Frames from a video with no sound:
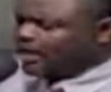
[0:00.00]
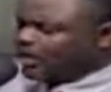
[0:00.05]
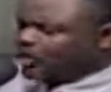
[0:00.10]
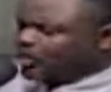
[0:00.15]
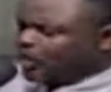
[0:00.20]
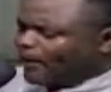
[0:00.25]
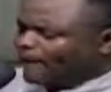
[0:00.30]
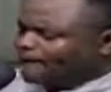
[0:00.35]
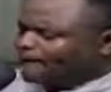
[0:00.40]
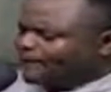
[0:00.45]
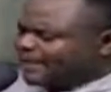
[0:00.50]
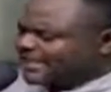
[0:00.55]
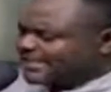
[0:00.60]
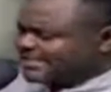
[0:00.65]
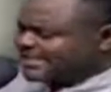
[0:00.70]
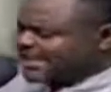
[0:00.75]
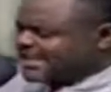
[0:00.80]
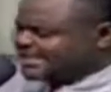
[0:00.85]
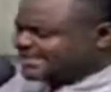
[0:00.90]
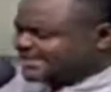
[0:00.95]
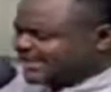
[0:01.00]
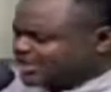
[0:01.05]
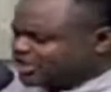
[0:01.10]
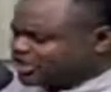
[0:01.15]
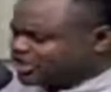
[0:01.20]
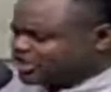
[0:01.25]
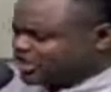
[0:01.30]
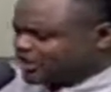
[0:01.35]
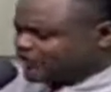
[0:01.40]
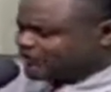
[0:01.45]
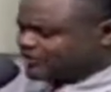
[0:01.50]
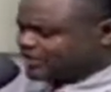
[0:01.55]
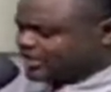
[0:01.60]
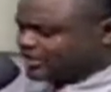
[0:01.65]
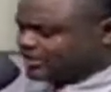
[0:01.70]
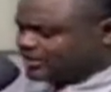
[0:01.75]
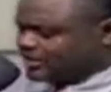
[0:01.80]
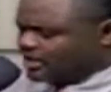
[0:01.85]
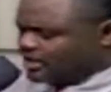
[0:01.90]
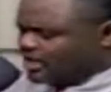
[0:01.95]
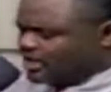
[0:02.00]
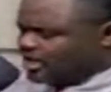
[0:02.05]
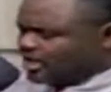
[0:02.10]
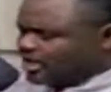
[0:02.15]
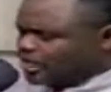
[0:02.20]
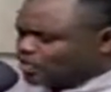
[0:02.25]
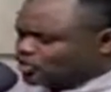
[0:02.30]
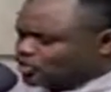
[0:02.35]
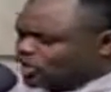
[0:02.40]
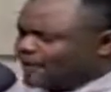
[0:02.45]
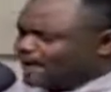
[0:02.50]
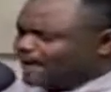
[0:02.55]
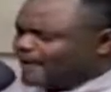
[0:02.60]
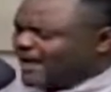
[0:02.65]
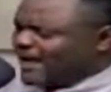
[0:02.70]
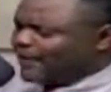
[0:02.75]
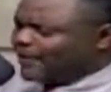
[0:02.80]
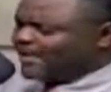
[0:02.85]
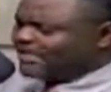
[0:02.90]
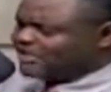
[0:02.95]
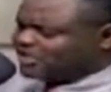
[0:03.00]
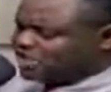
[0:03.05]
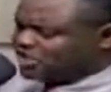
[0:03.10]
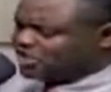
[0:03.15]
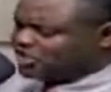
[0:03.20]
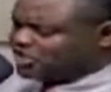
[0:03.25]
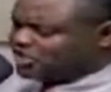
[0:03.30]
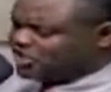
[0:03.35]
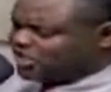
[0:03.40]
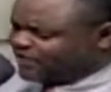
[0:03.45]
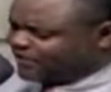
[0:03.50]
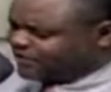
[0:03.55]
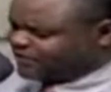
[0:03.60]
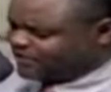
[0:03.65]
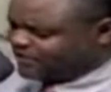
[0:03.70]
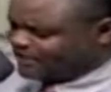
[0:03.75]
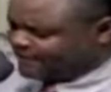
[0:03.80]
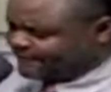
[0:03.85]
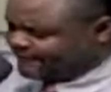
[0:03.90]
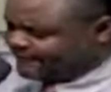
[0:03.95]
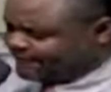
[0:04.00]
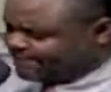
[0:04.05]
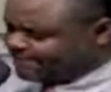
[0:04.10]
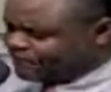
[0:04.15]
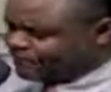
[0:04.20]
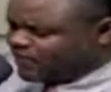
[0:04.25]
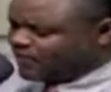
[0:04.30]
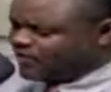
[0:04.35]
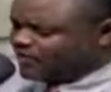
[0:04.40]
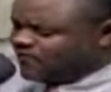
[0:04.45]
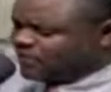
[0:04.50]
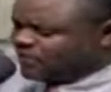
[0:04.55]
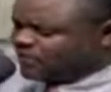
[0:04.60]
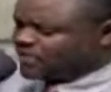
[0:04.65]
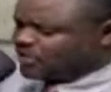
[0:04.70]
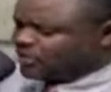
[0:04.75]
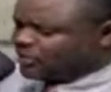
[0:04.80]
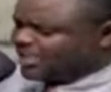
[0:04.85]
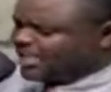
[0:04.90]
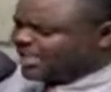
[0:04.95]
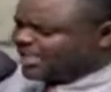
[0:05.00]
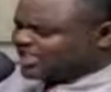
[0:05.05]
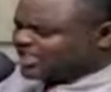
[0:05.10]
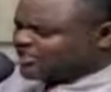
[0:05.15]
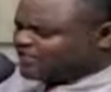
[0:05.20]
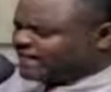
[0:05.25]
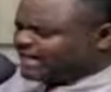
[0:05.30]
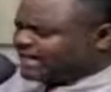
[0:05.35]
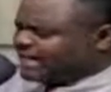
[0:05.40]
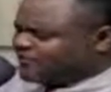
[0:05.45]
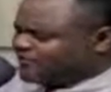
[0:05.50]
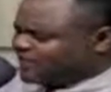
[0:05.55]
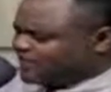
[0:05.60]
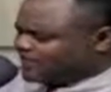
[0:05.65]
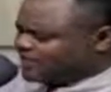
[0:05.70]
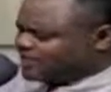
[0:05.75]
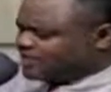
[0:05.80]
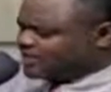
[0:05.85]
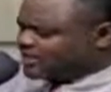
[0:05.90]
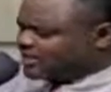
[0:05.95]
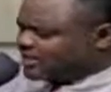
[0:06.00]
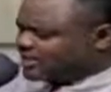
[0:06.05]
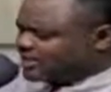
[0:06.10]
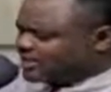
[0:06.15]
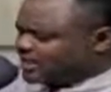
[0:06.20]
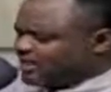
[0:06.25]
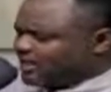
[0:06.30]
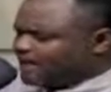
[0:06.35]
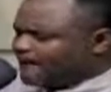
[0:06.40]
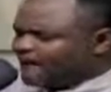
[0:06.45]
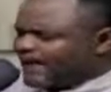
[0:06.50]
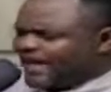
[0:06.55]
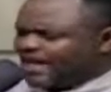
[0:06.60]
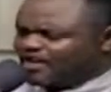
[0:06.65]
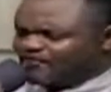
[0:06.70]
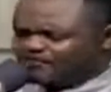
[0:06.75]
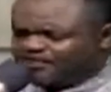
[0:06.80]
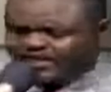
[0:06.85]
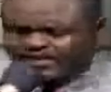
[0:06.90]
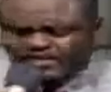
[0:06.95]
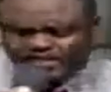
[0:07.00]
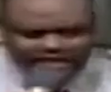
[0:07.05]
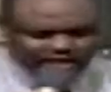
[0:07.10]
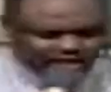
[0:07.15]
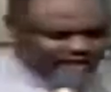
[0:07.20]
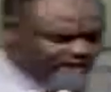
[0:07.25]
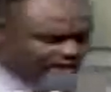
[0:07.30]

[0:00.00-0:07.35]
Your business is shifting. Your marriage is shifting. Victory is manifesting. Manifesting.